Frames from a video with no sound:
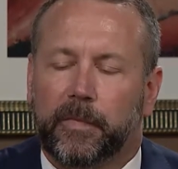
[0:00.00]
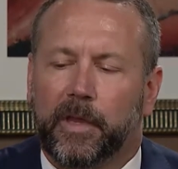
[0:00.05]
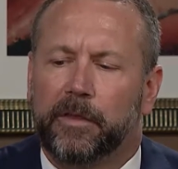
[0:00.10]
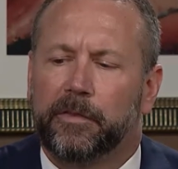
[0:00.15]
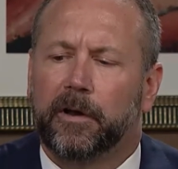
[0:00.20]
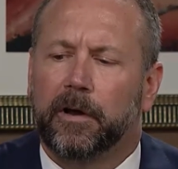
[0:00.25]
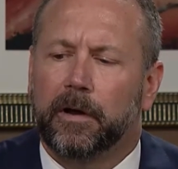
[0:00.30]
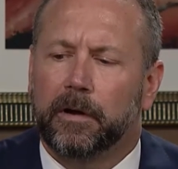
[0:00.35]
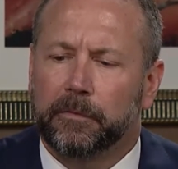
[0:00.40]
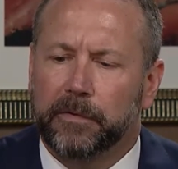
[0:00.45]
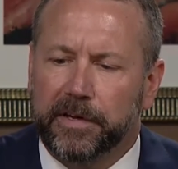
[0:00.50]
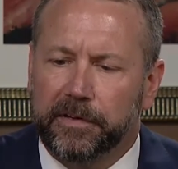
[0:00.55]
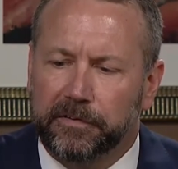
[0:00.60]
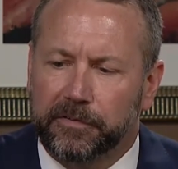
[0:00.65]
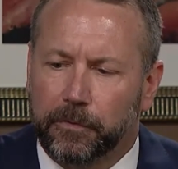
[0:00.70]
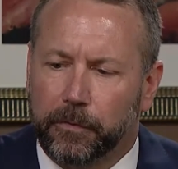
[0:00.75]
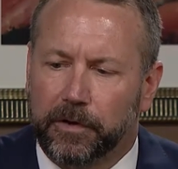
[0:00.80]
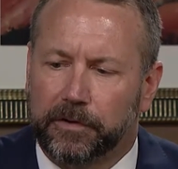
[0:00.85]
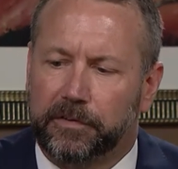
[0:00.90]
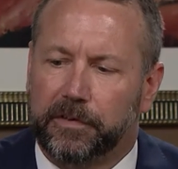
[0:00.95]
there are
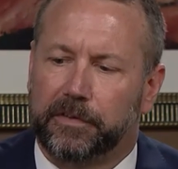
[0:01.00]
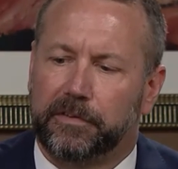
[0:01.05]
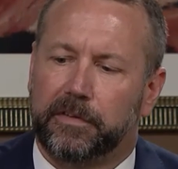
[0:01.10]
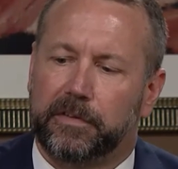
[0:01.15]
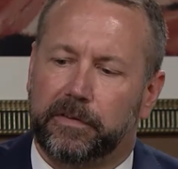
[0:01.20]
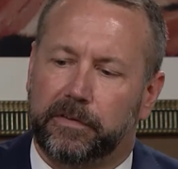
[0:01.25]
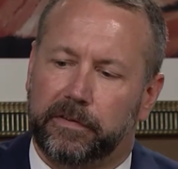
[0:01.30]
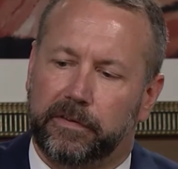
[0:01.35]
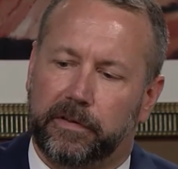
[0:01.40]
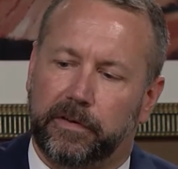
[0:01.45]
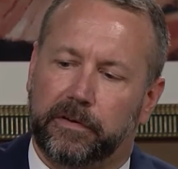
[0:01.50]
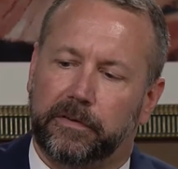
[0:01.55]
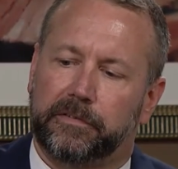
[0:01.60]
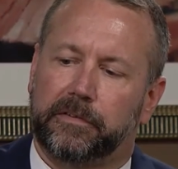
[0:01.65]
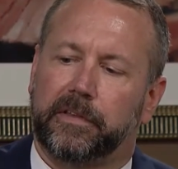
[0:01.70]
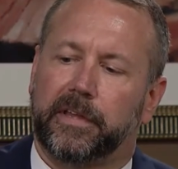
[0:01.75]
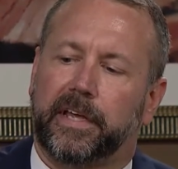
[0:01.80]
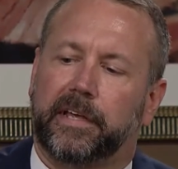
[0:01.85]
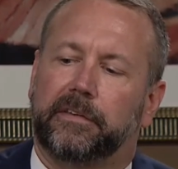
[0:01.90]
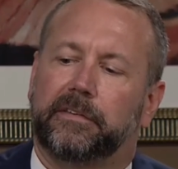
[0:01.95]
resources and
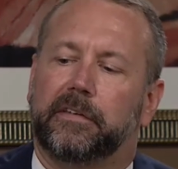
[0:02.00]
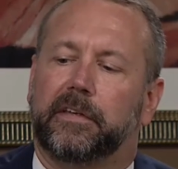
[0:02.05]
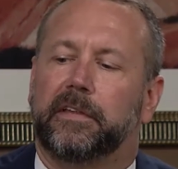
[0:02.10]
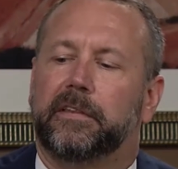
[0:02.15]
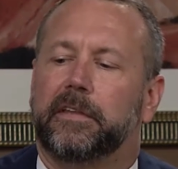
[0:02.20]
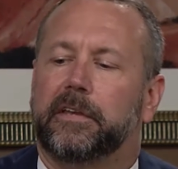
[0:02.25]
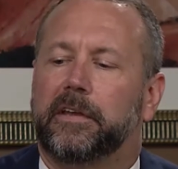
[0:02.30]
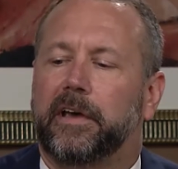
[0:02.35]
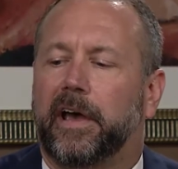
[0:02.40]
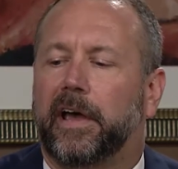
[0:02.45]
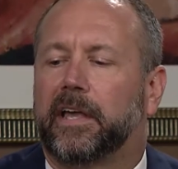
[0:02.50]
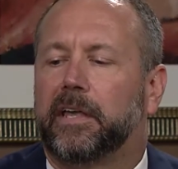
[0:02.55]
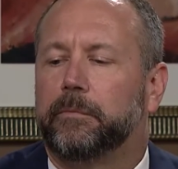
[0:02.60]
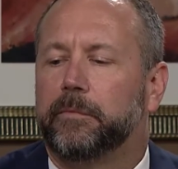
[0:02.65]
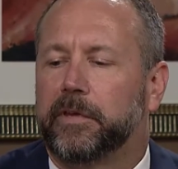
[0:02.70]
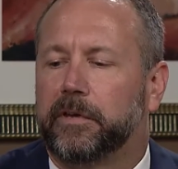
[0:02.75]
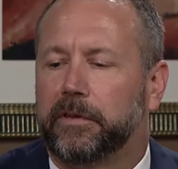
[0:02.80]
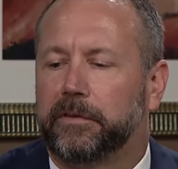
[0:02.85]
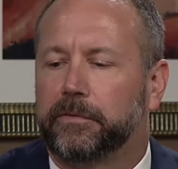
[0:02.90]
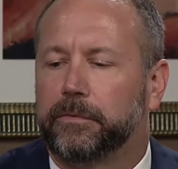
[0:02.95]
there's links in the
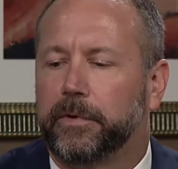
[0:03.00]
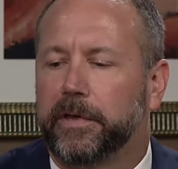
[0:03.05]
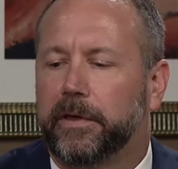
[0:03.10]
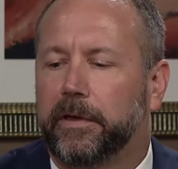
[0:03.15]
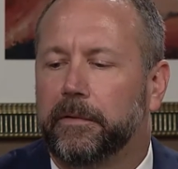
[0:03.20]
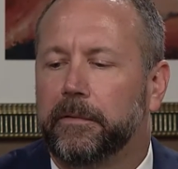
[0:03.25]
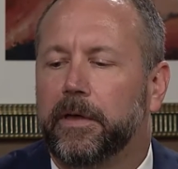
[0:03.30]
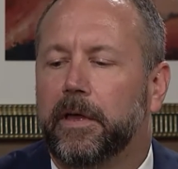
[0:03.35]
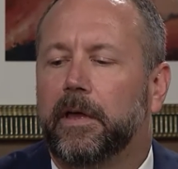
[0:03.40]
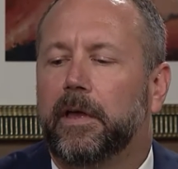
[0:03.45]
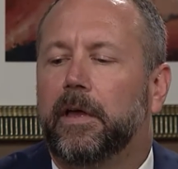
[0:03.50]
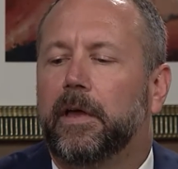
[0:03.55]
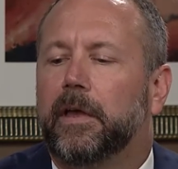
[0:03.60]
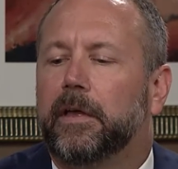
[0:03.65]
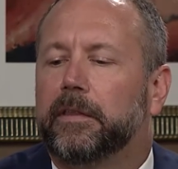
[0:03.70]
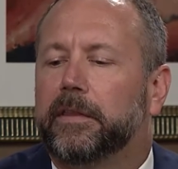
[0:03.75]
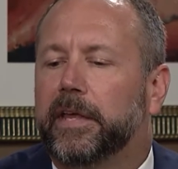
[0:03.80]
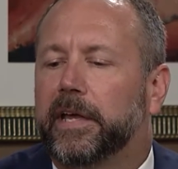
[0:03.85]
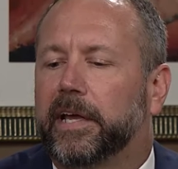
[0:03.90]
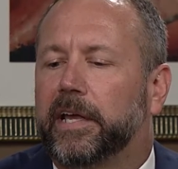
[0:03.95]
document as well
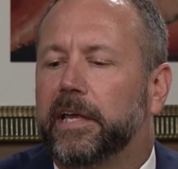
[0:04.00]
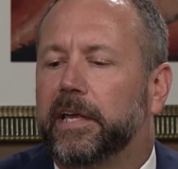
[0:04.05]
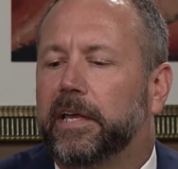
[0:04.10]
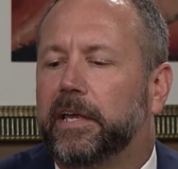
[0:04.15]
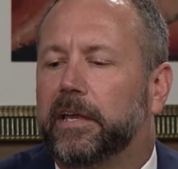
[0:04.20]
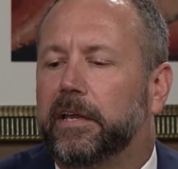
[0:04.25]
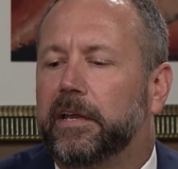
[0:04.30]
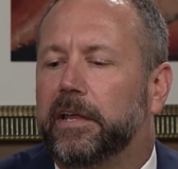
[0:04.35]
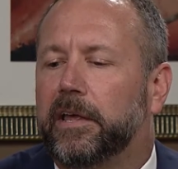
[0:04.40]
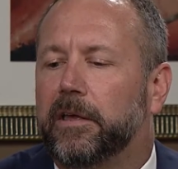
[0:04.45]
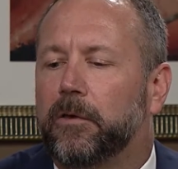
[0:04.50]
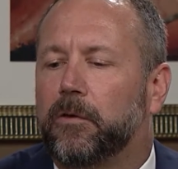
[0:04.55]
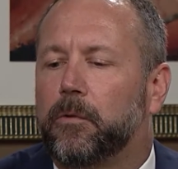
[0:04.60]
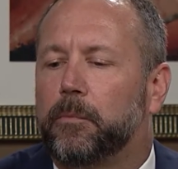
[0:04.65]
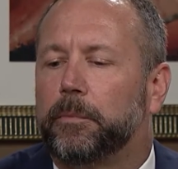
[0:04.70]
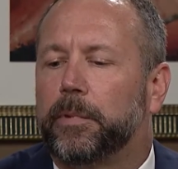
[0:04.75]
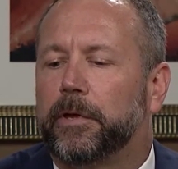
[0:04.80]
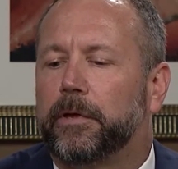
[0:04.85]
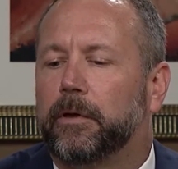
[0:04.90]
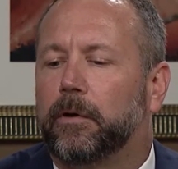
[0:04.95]
that can
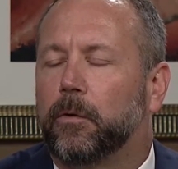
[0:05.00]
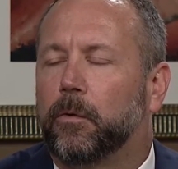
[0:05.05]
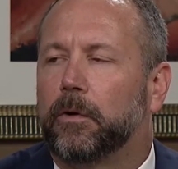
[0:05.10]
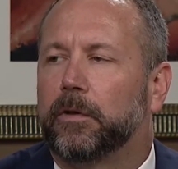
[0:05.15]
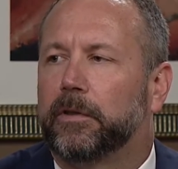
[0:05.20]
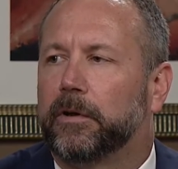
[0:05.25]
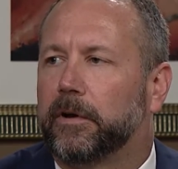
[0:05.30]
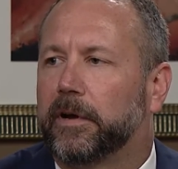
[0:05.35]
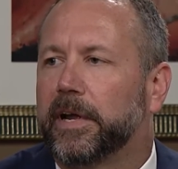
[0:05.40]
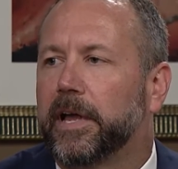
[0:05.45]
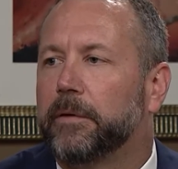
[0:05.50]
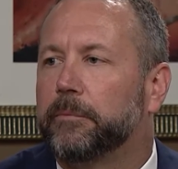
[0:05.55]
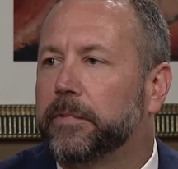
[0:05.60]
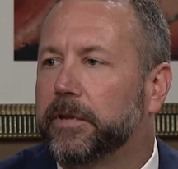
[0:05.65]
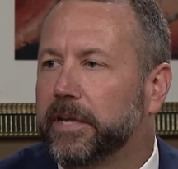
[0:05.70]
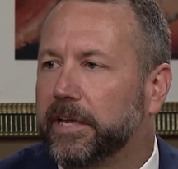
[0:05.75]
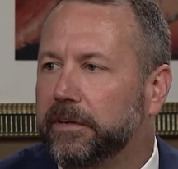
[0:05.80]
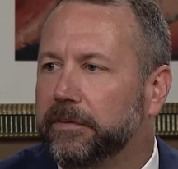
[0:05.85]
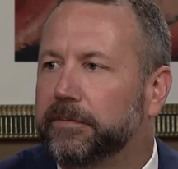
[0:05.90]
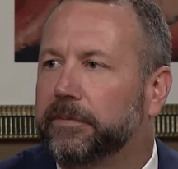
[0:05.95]
help, or there are
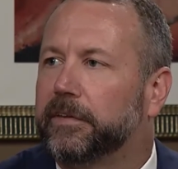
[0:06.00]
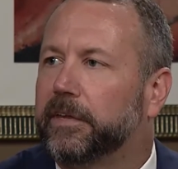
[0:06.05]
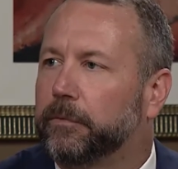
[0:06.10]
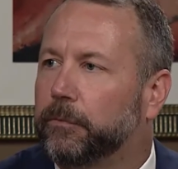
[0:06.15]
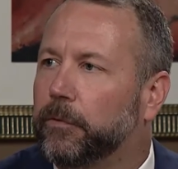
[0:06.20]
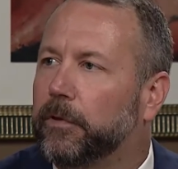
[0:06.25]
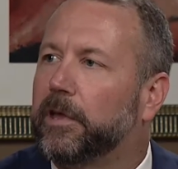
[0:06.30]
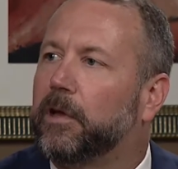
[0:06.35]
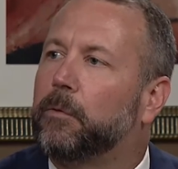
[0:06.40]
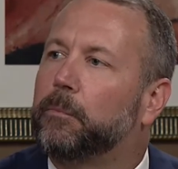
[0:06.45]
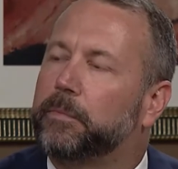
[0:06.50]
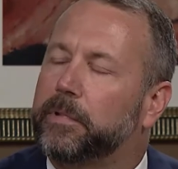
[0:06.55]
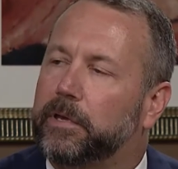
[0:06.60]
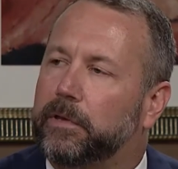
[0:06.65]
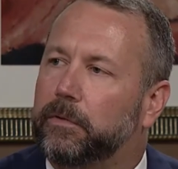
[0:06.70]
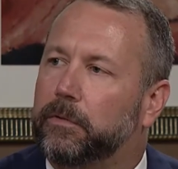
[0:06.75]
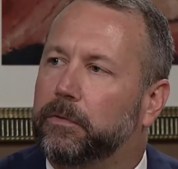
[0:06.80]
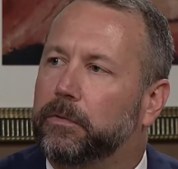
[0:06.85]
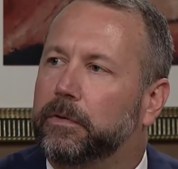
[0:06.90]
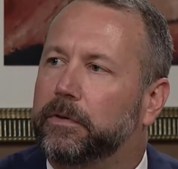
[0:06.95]
companies that will help
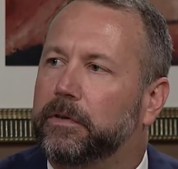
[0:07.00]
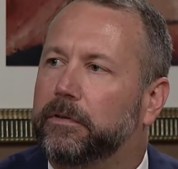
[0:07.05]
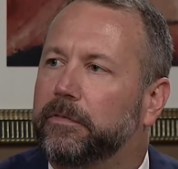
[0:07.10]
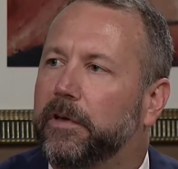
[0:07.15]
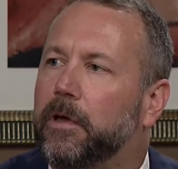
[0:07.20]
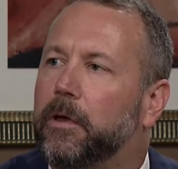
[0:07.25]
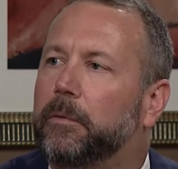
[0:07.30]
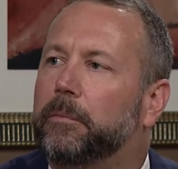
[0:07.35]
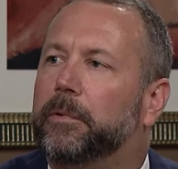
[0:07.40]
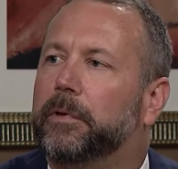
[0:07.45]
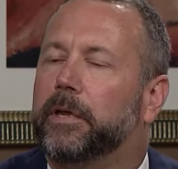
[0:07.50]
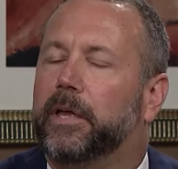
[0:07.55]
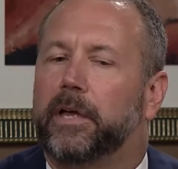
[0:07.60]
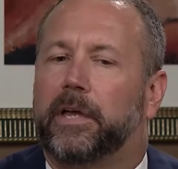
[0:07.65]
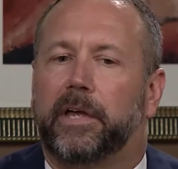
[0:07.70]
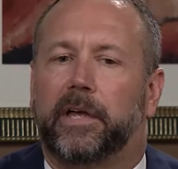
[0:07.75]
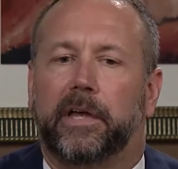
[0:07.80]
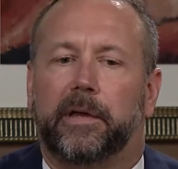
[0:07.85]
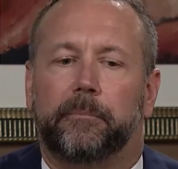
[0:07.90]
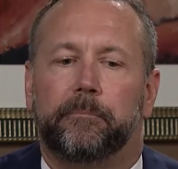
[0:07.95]
you develop
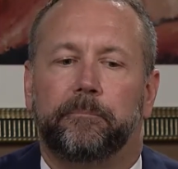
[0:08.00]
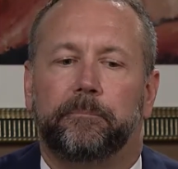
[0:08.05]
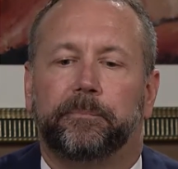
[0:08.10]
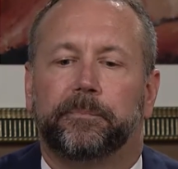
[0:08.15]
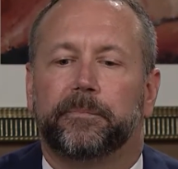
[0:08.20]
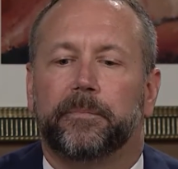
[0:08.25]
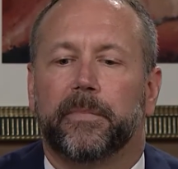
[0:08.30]
um,